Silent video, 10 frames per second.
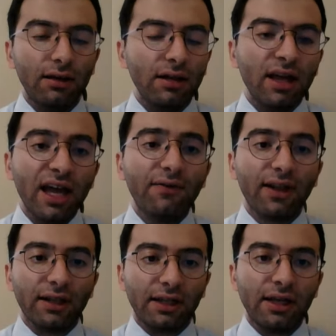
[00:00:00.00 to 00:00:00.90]

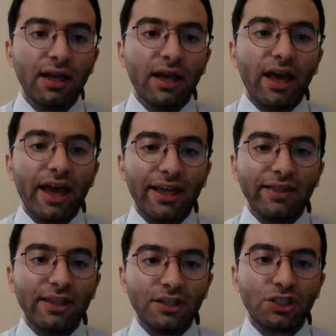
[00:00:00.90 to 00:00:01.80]
heavily in
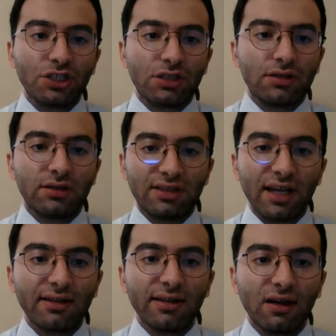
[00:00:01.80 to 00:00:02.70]
this
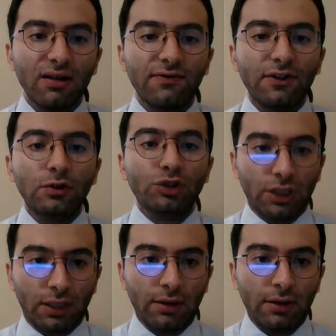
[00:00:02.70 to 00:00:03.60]
technical evolution.